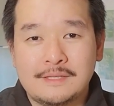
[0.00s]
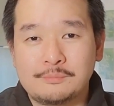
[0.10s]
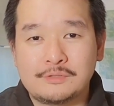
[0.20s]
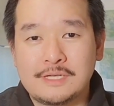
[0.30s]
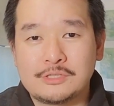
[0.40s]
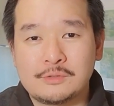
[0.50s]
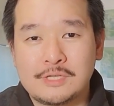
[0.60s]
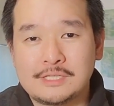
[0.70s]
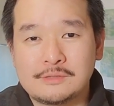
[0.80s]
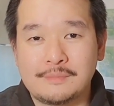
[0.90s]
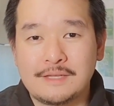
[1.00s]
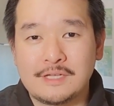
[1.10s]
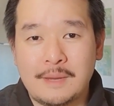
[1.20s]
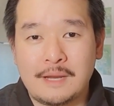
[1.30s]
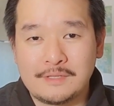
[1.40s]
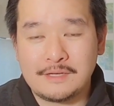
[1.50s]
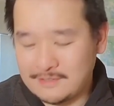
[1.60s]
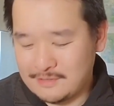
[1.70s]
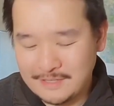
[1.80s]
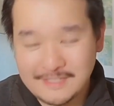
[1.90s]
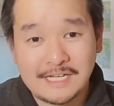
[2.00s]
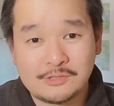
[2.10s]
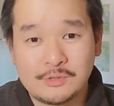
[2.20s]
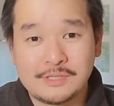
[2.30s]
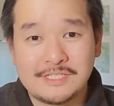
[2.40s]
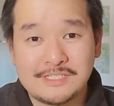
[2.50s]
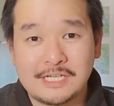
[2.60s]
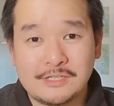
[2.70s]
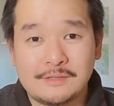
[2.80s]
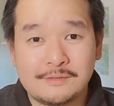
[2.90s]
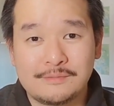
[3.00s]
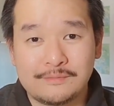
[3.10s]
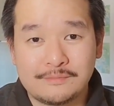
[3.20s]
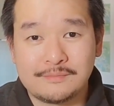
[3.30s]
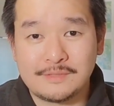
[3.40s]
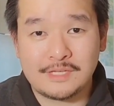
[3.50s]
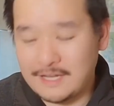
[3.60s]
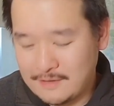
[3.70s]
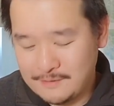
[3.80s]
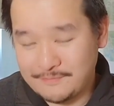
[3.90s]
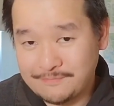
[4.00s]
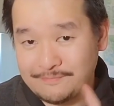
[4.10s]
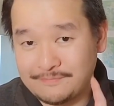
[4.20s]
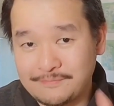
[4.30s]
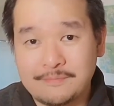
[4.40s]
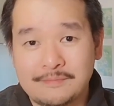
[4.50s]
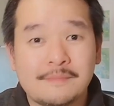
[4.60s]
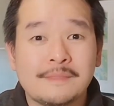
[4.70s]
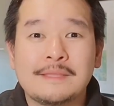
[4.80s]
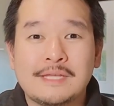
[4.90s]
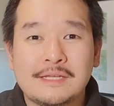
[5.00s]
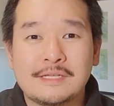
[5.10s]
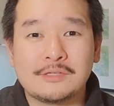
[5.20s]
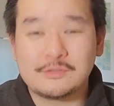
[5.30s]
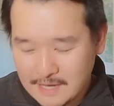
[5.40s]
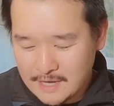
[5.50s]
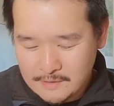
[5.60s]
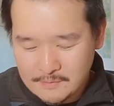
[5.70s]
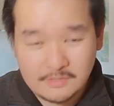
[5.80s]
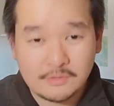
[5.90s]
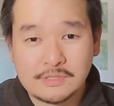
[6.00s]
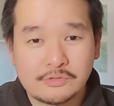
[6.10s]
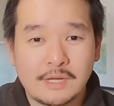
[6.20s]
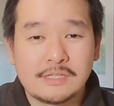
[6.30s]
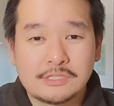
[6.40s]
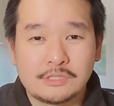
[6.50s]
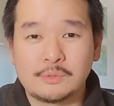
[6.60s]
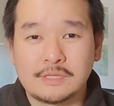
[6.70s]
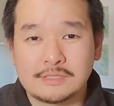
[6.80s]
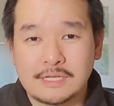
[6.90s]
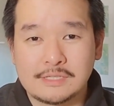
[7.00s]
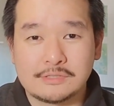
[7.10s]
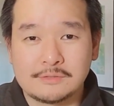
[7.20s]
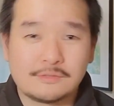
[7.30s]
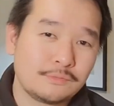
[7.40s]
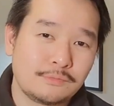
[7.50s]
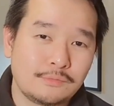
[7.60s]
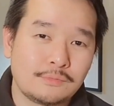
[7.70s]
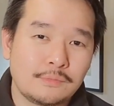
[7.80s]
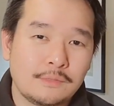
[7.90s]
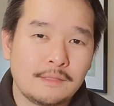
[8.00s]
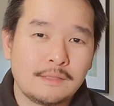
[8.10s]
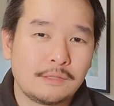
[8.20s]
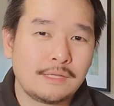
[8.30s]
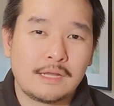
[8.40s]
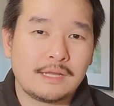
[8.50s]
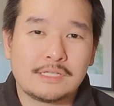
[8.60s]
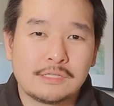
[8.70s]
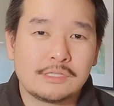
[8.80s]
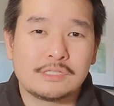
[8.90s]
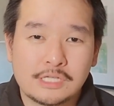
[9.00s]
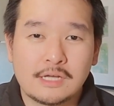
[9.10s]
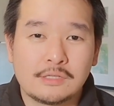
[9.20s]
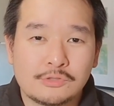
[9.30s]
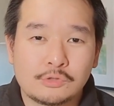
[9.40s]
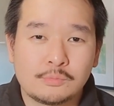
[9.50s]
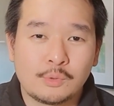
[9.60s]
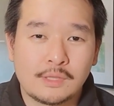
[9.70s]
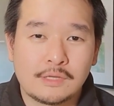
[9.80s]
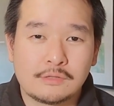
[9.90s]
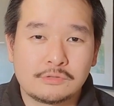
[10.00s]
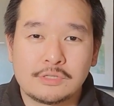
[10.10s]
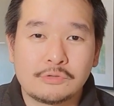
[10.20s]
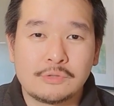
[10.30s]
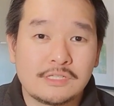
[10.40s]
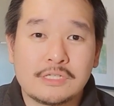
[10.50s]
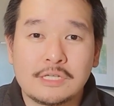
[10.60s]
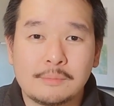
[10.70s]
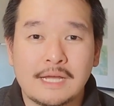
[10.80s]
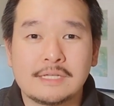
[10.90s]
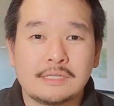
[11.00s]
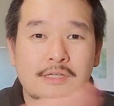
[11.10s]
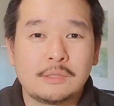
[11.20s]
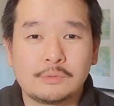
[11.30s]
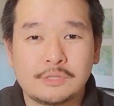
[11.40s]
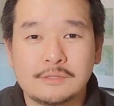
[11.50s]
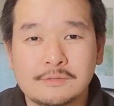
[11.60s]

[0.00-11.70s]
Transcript: the professional data has come out, so let's take a look at this data together. Data doesn't lie, so let's try to see what it says. If analyzing this data is too boring, feel free to skip ahead to the summary.